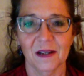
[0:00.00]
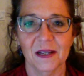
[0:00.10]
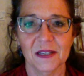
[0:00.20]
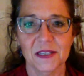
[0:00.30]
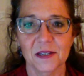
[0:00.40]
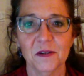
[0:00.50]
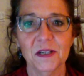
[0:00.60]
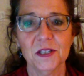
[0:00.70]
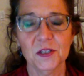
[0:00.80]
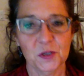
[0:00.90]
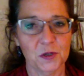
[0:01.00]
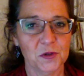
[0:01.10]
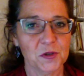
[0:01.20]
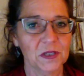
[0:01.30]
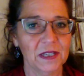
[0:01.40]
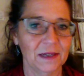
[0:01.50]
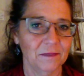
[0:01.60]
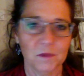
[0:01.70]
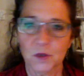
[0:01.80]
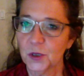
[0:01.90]
A series is usually
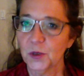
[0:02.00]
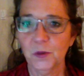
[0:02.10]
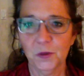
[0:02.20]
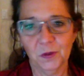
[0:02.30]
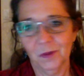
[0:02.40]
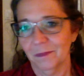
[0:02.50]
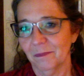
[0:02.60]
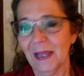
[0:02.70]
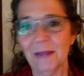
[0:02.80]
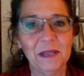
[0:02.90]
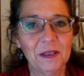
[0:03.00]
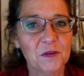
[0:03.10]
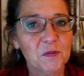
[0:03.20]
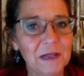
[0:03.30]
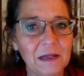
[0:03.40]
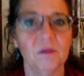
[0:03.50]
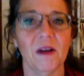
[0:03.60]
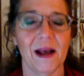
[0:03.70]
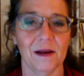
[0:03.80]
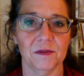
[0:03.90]
2, maybe 3
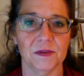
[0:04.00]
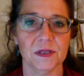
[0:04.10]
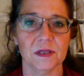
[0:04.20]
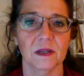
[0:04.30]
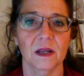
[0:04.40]
rounds.